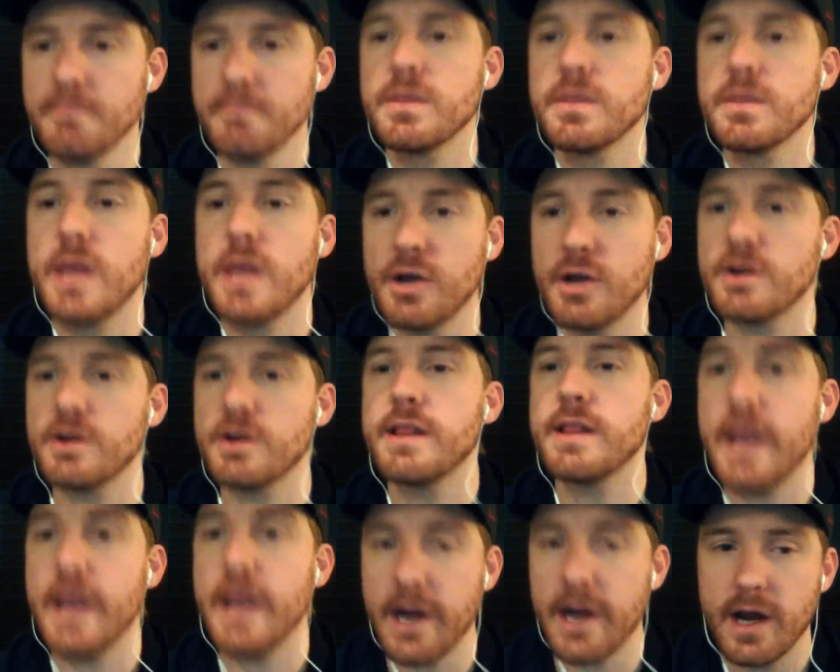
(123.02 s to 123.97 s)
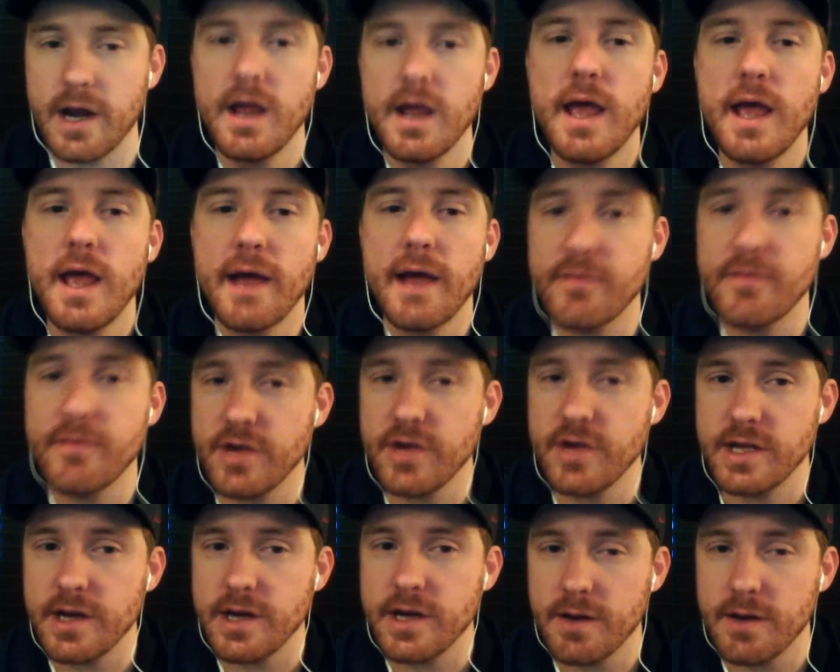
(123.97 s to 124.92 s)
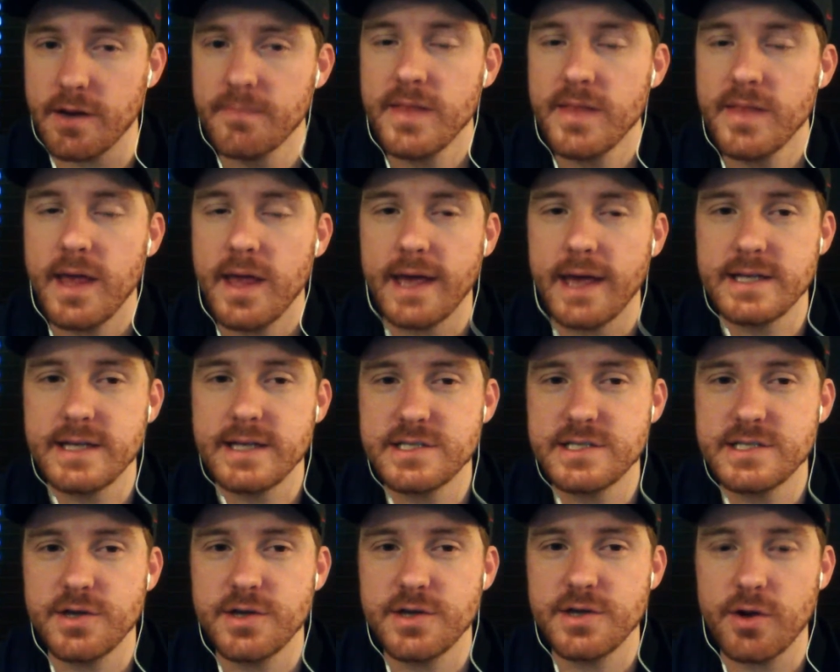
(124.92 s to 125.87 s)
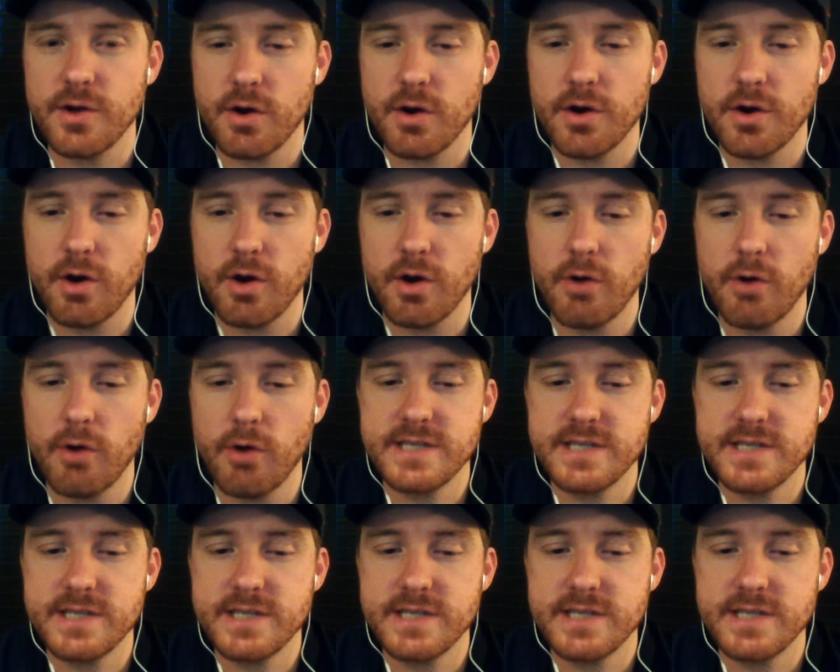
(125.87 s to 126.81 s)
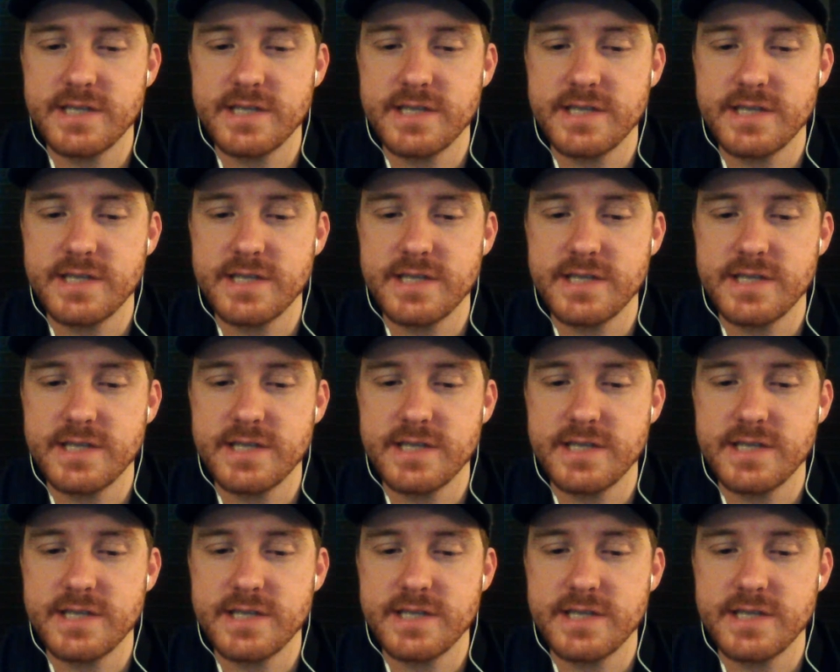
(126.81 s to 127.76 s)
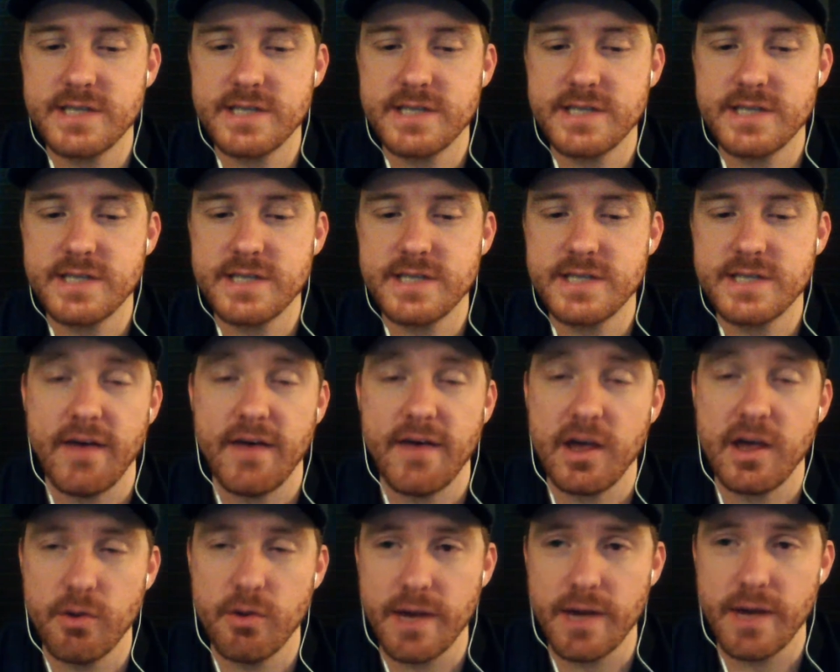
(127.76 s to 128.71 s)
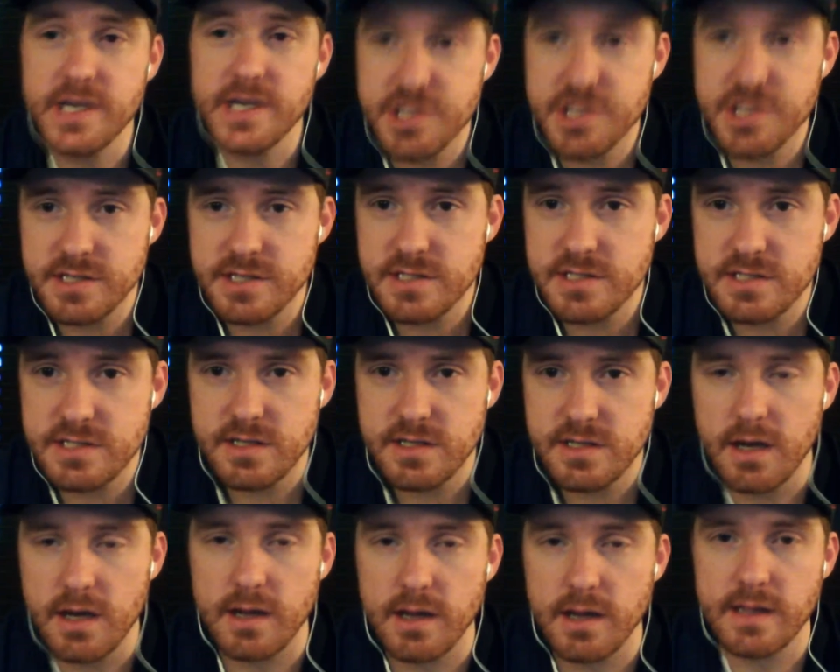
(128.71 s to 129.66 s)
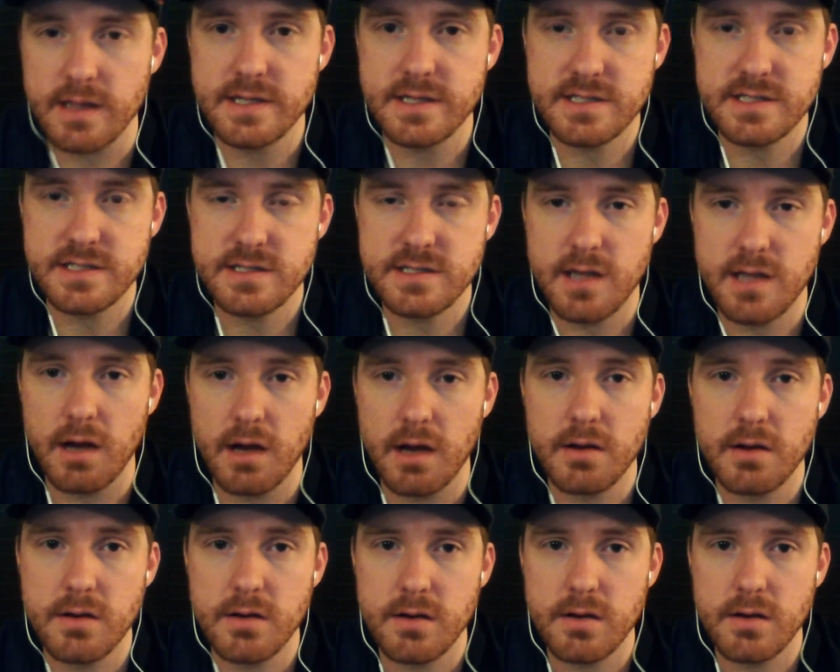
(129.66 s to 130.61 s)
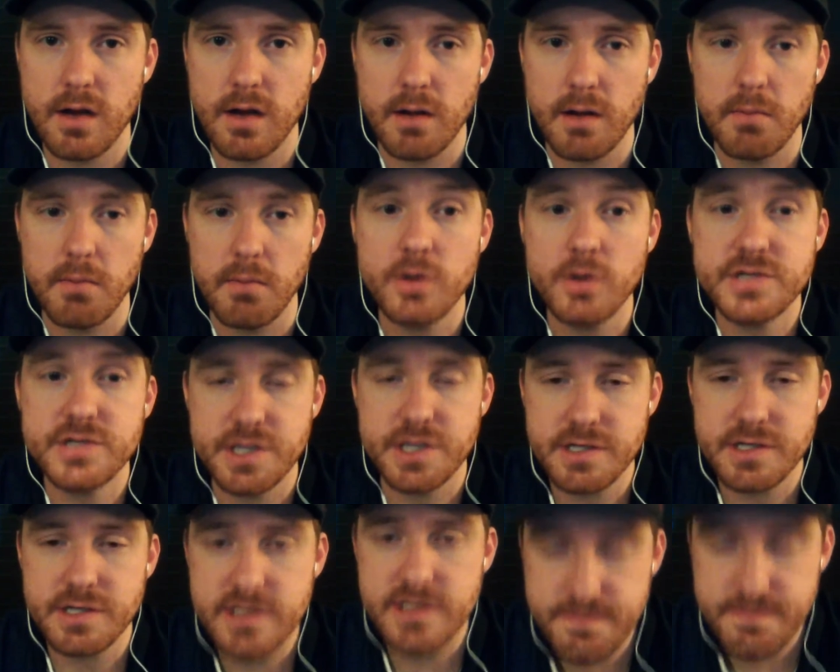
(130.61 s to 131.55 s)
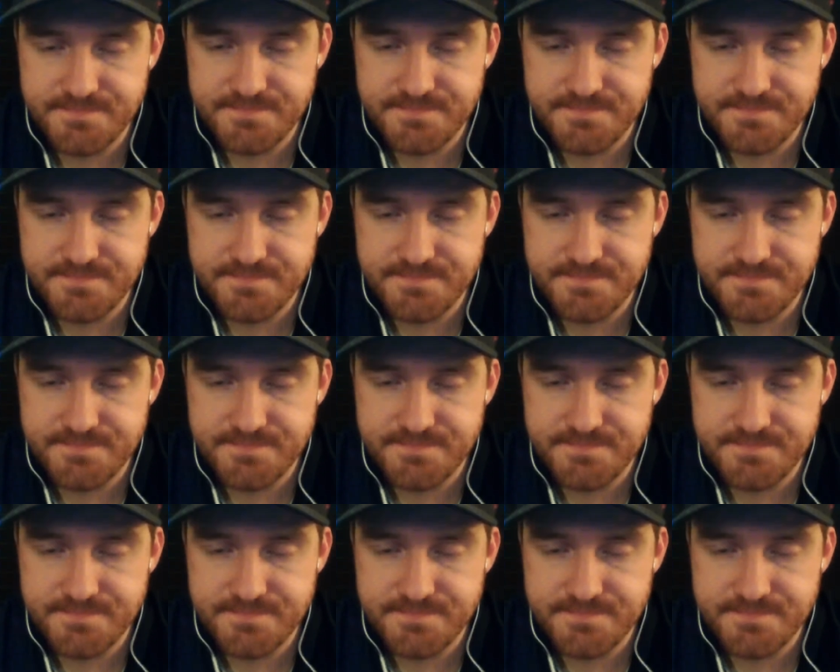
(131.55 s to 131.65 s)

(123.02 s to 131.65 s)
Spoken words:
here and there every year, and so you're always getting some fresh evaluations, or at least on most years,